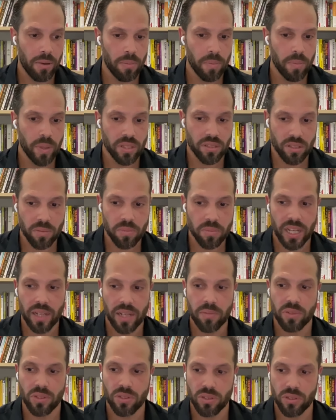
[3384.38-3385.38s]
These
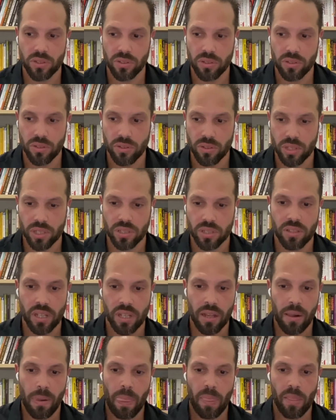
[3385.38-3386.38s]
sometimes you just
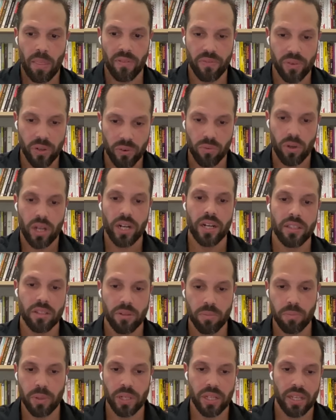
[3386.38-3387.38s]
if you're
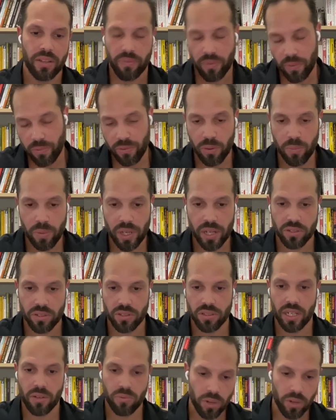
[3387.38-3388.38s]
running if for me it was
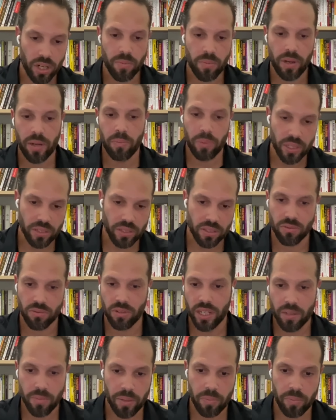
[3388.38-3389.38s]
just like running my business
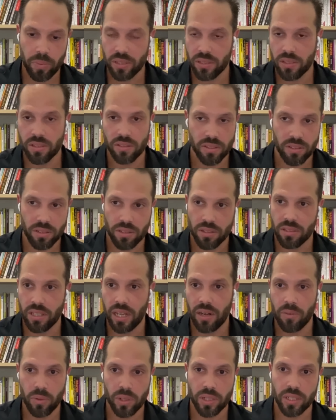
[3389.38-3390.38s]
and just
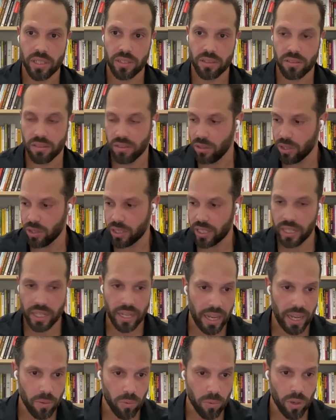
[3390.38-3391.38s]
not really
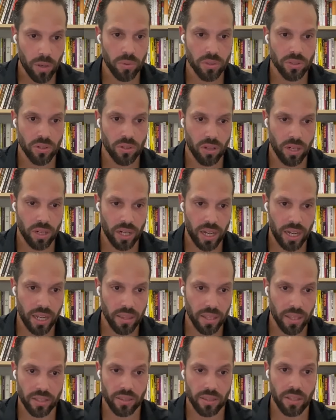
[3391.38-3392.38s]
looking at what was going
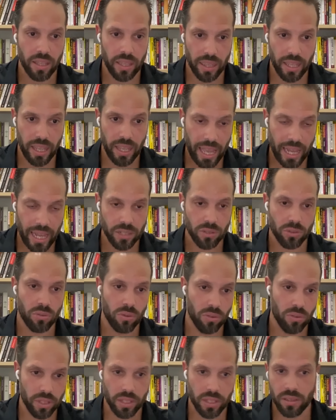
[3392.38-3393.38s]
on, like the
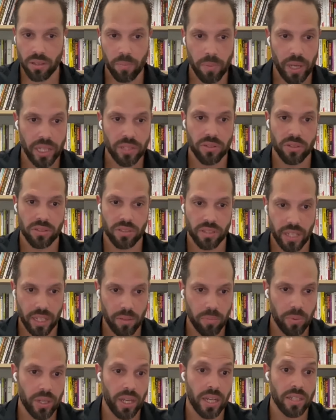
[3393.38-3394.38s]
actual the metrics, the
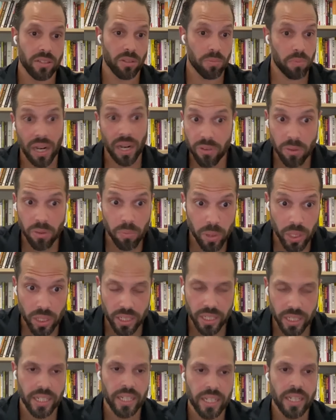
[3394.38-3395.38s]
KPIs, the
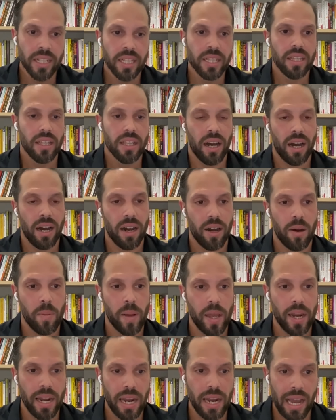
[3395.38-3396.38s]
profitability.
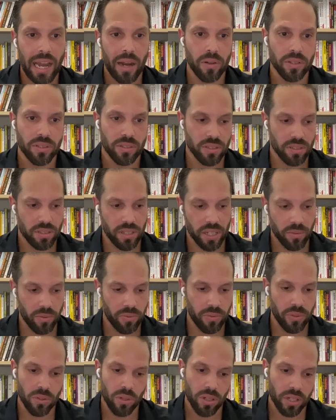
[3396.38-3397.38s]
And now it's just like
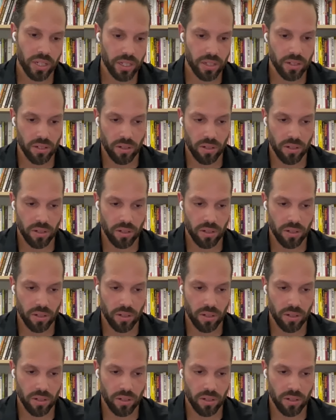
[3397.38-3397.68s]
if you look